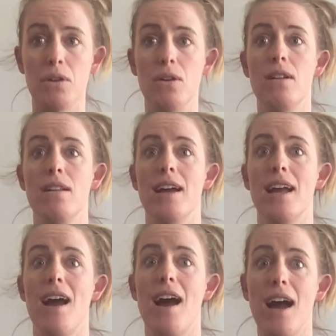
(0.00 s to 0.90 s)
Like,
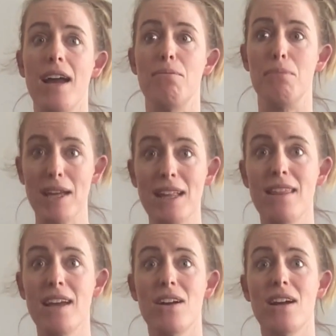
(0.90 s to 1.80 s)
I've been there
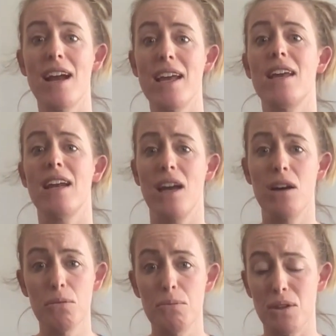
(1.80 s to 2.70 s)
and I can help
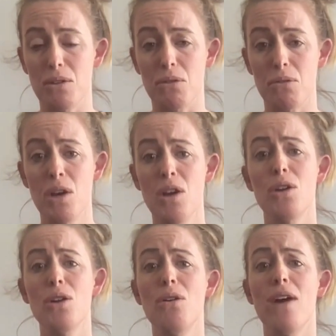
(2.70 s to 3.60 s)
you. You
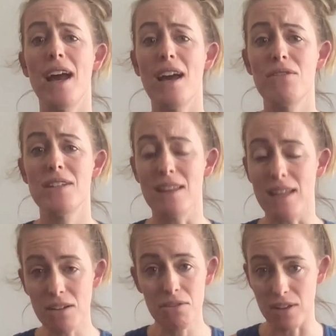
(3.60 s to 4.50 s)
don't have to
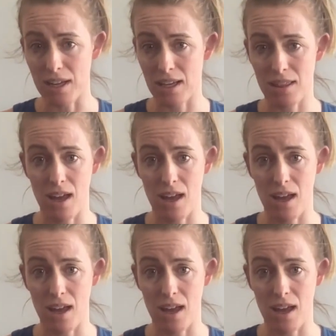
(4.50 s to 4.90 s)
live like that.